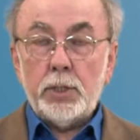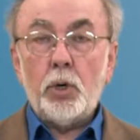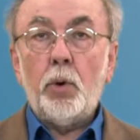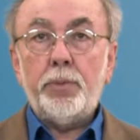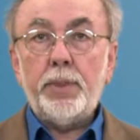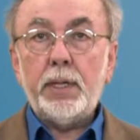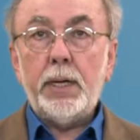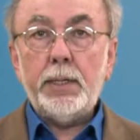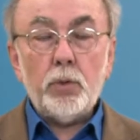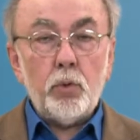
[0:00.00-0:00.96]
growth,
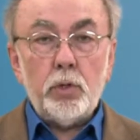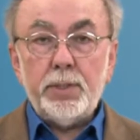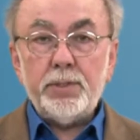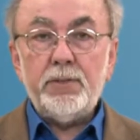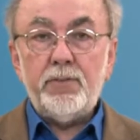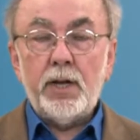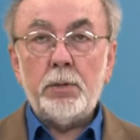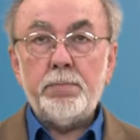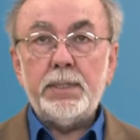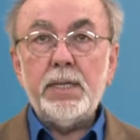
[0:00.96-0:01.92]
great urban
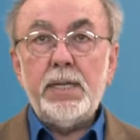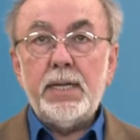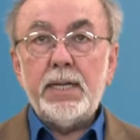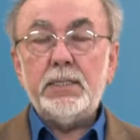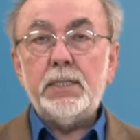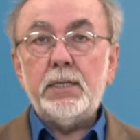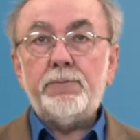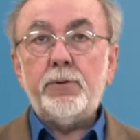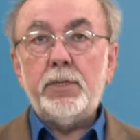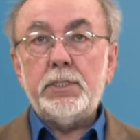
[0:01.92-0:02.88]
development, and
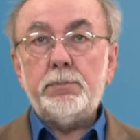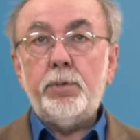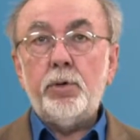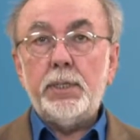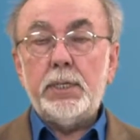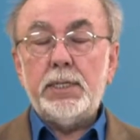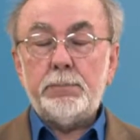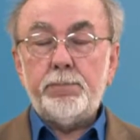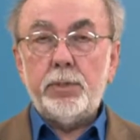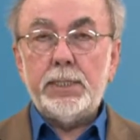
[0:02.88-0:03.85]
therefore is
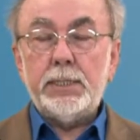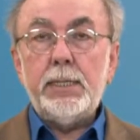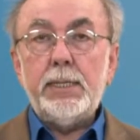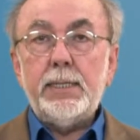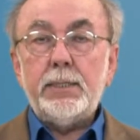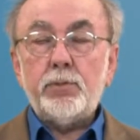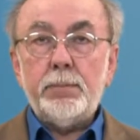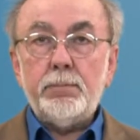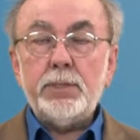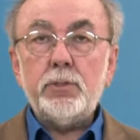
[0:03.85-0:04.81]
putting
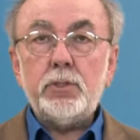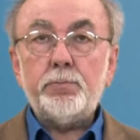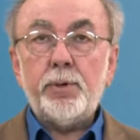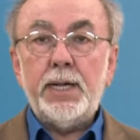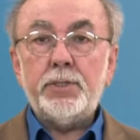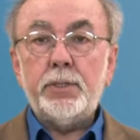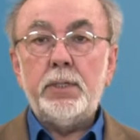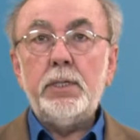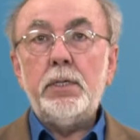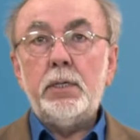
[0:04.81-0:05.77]
tremendous
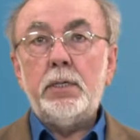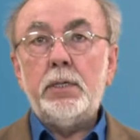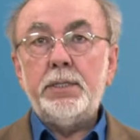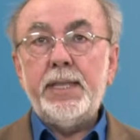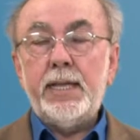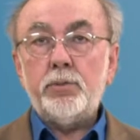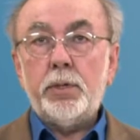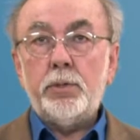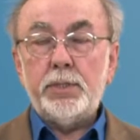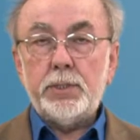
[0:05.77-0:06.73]
pressure on
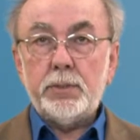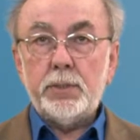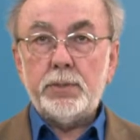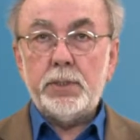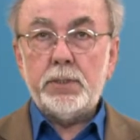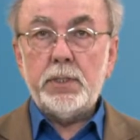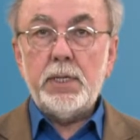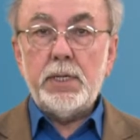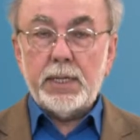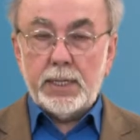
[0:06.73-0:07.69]
natural resources
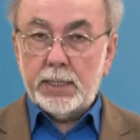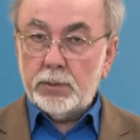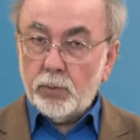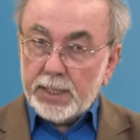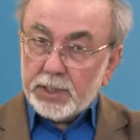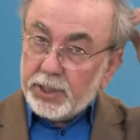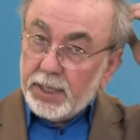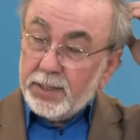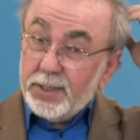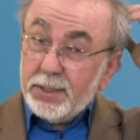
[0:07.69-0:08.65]
and
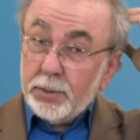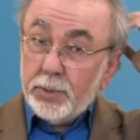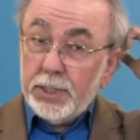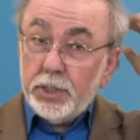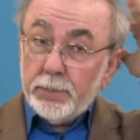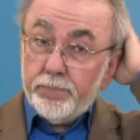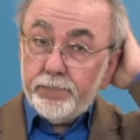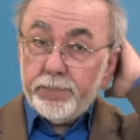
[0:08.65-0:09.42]
watersheds in the region.